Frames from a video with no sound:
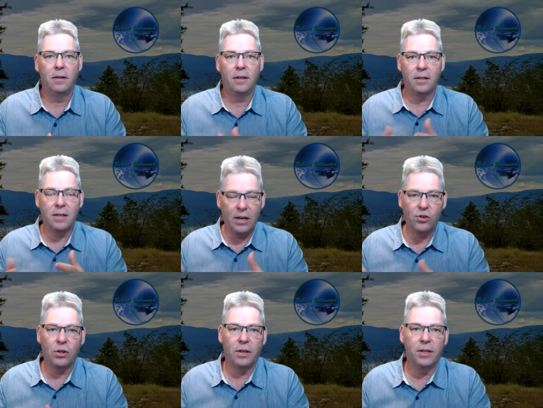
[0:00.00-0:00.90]

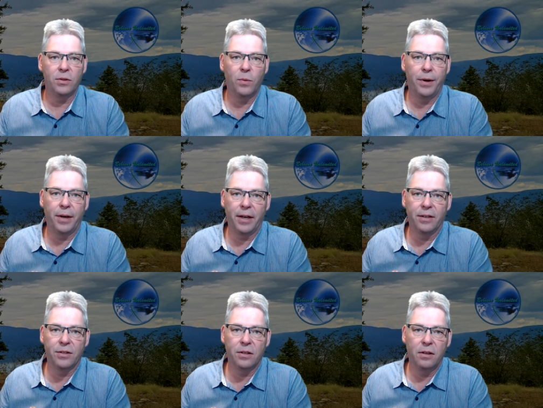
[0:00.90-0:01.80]
essentially is what it
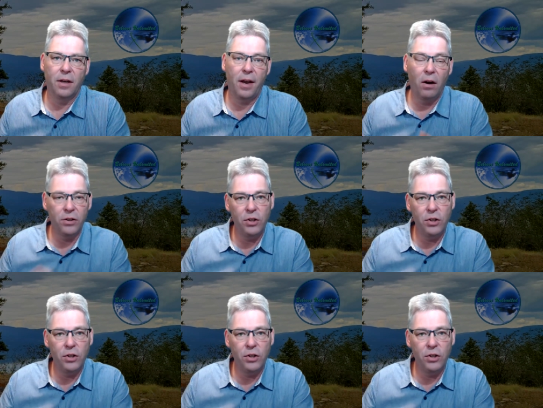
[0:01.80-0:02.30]
is. And I'll